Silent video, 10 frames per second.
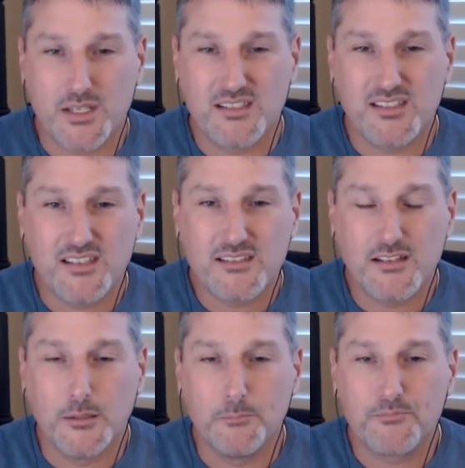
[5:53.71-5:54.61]

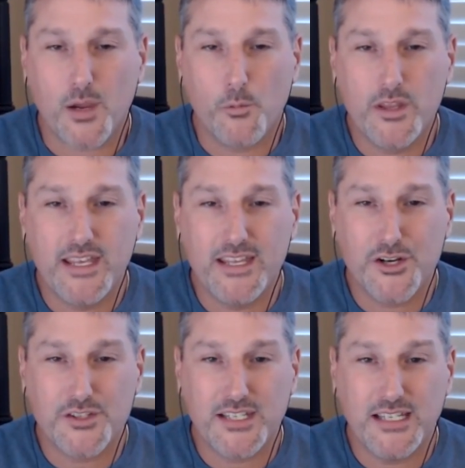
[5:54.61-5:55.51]
system within
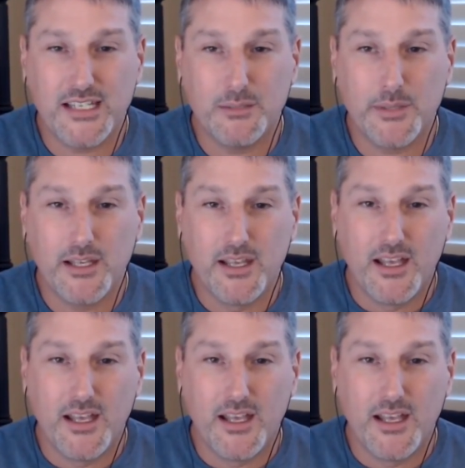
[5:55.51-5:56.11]
their team,